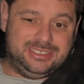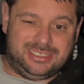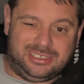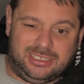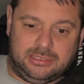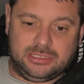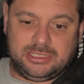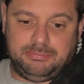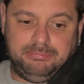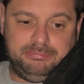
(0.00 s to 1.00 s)
Oh,
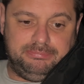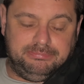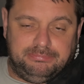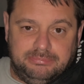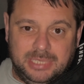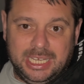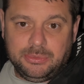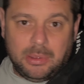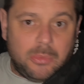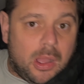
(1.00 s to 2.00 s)

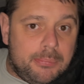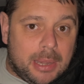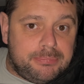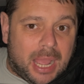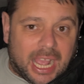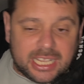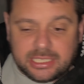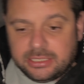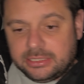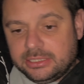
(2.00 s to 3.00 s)
anyone want a bad back?
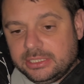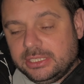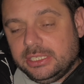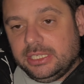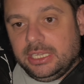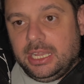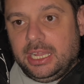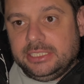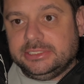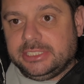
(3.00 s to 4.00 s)

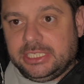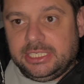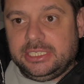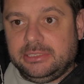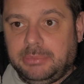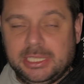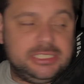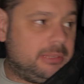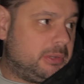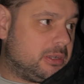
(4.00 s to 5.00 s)
And uh, by the
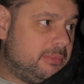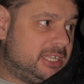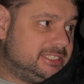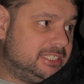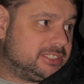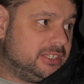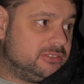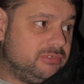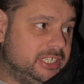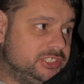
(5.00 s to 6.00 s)
time I come out of Tesco's,
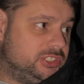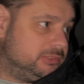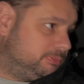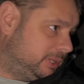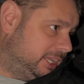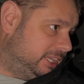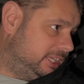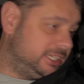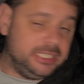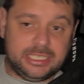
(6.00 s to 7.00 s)
rate should be
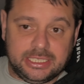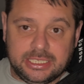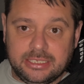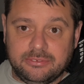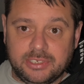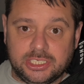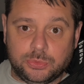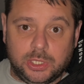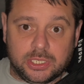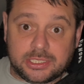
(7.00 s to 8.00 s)
finished
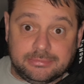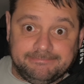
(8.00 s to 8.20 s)
work.